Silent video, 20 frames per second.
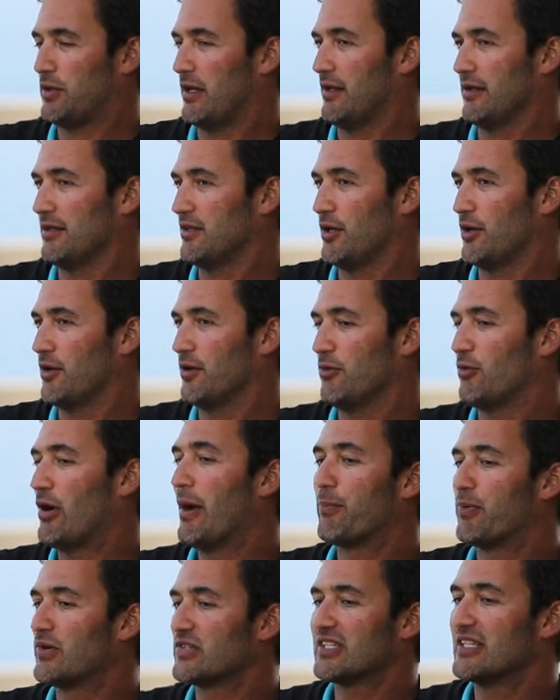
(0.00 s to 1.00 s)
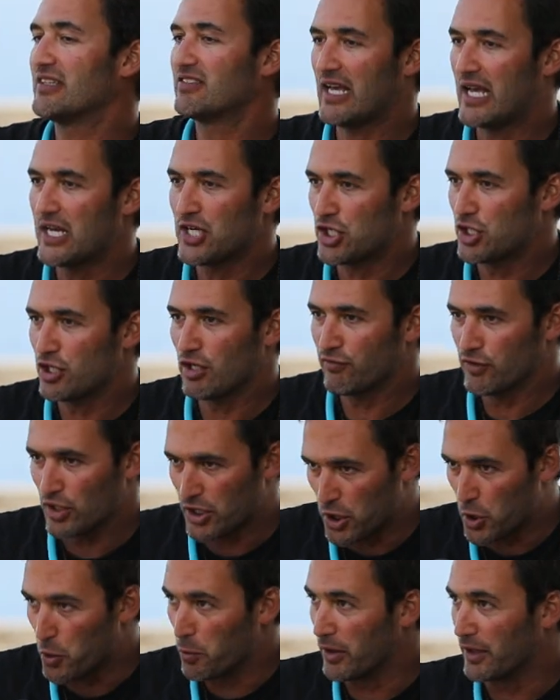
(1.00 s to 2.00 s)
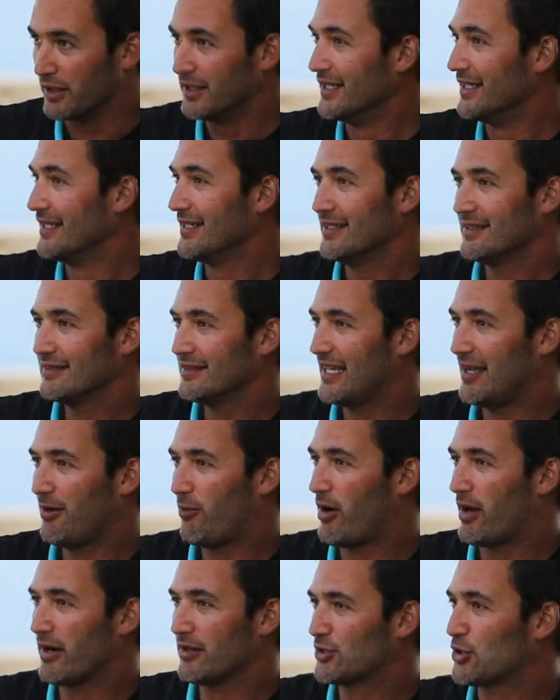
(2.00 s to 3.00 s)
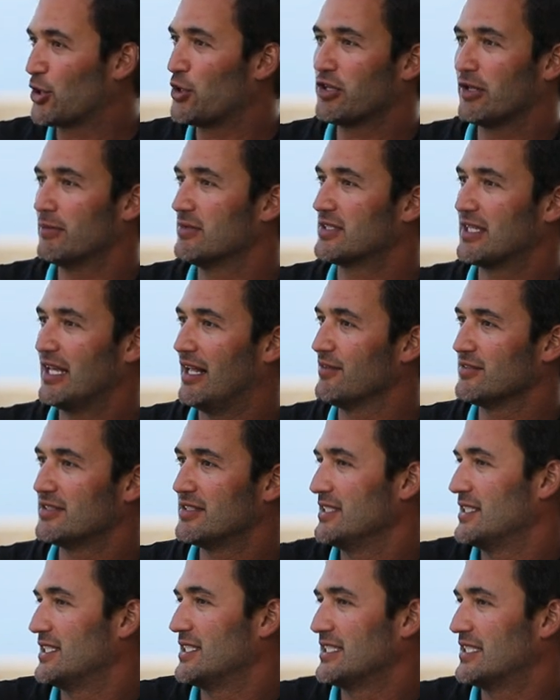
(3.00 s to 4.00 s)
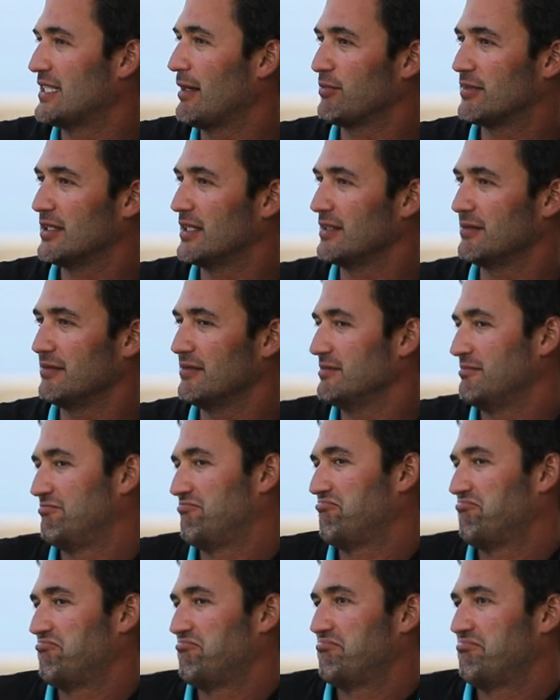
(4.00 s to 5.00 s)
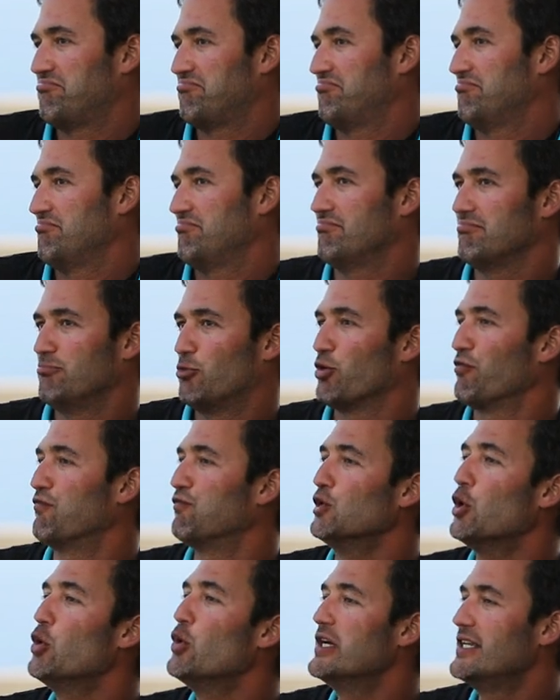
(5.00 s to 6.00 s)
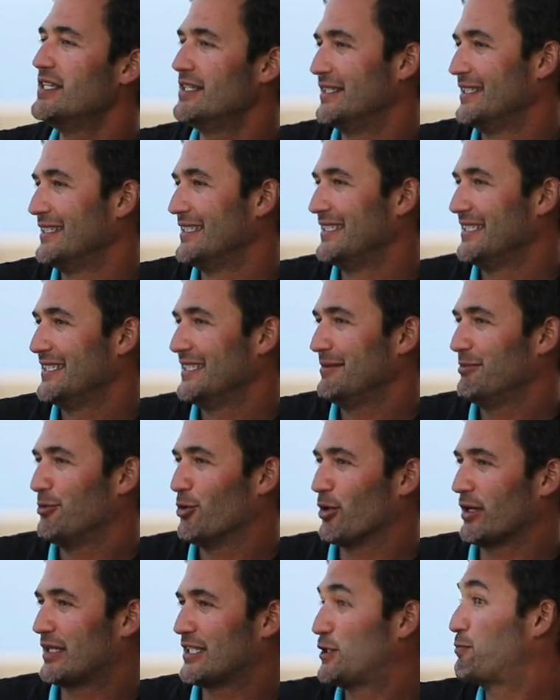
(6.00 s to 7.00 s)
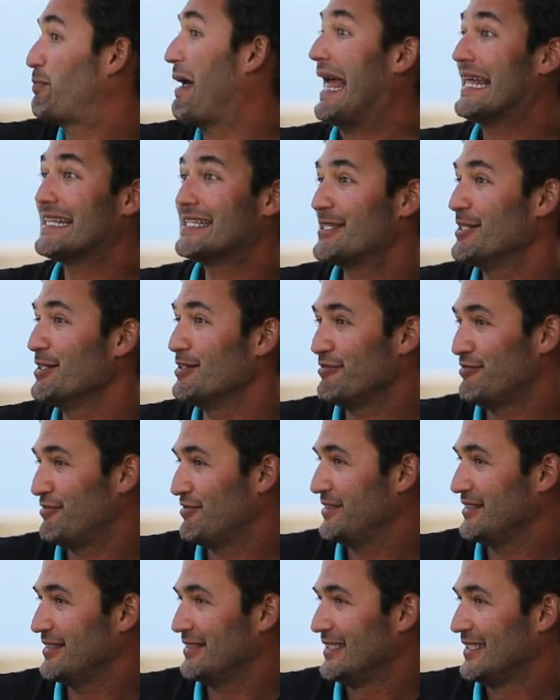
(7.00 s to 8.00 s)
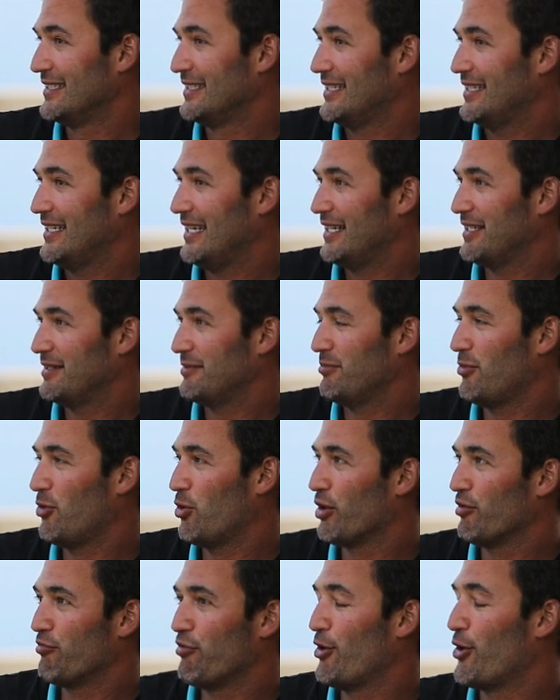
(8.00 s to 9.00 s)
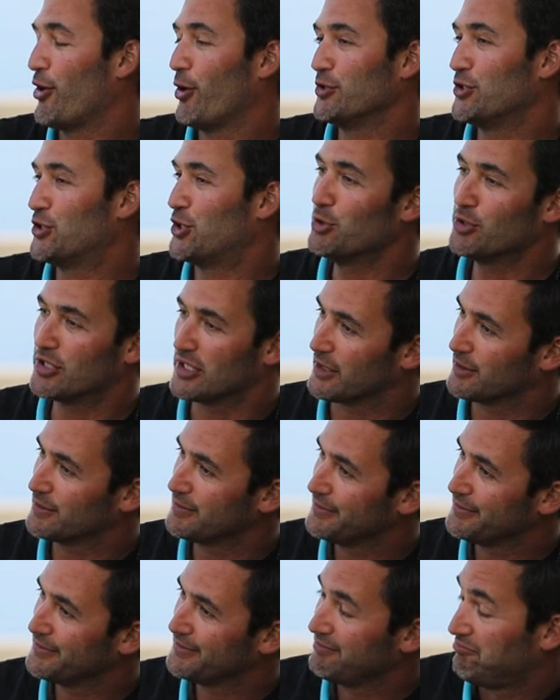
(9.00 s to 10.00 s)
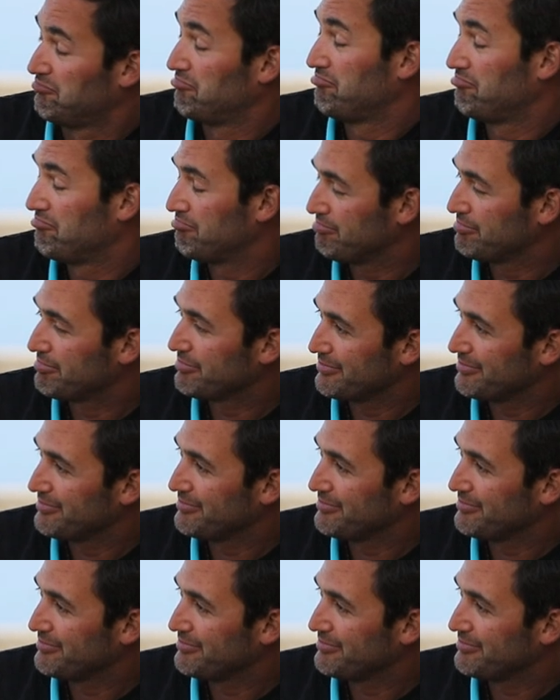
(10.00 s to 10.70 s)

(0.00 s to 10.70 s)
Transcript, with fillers: eh, you know, representation of the human. They want to turn themselves into something more fluid, more expansive, and more of their own choosing. Mm.